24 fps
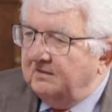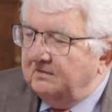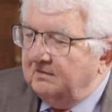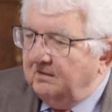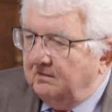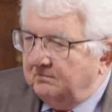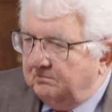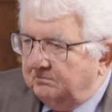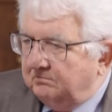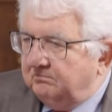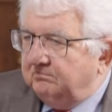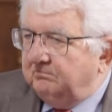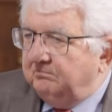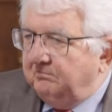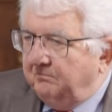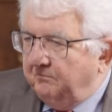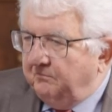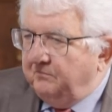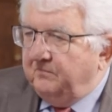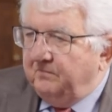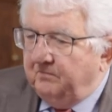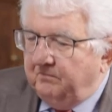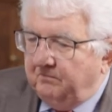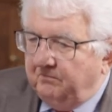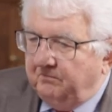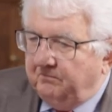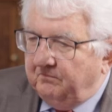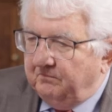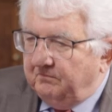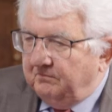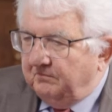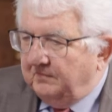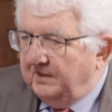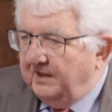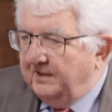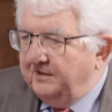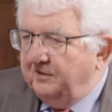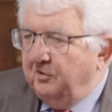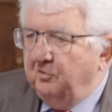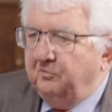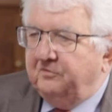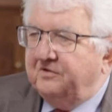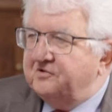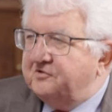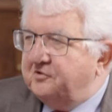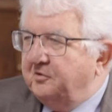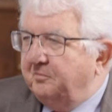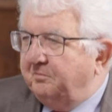Yeah, I know
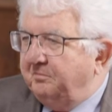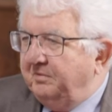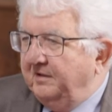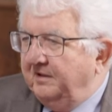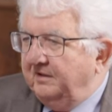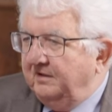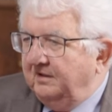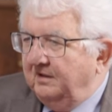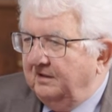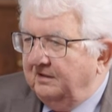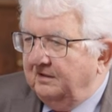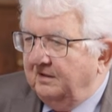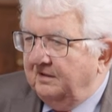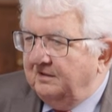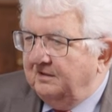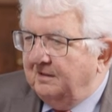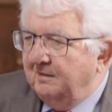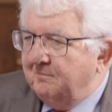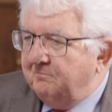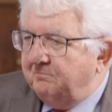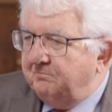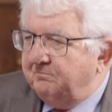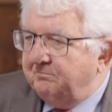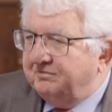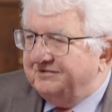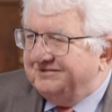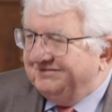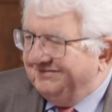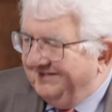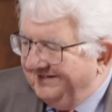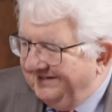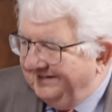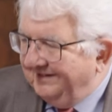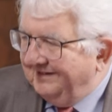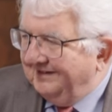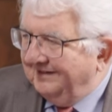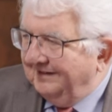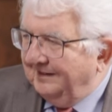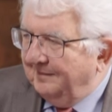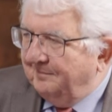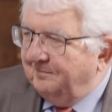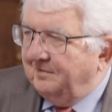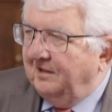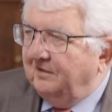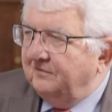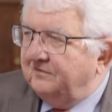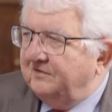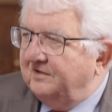this opinion and I'm critical
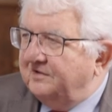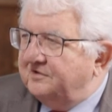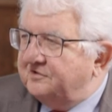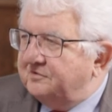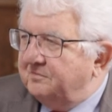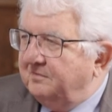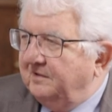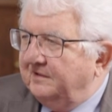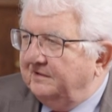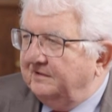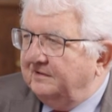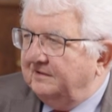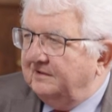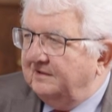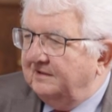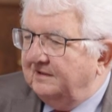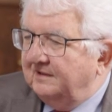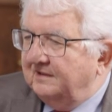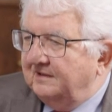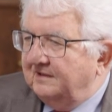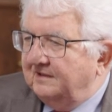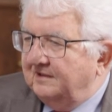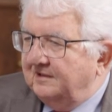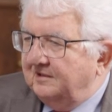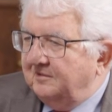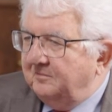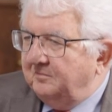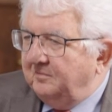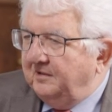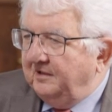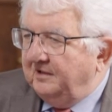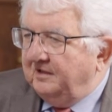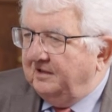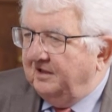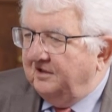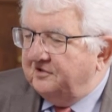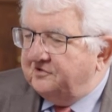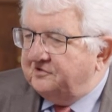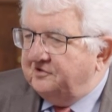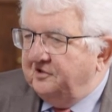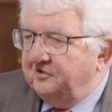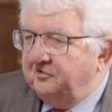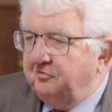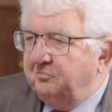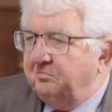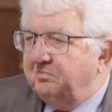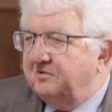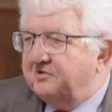about this one, because the
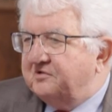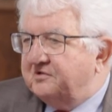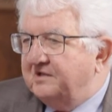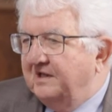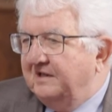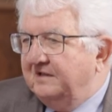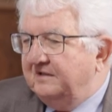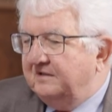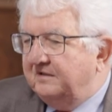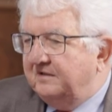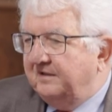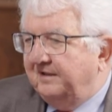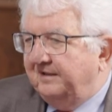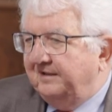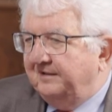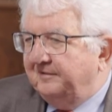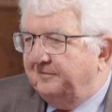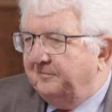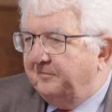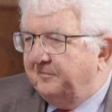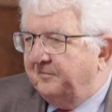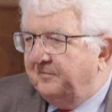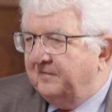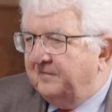2%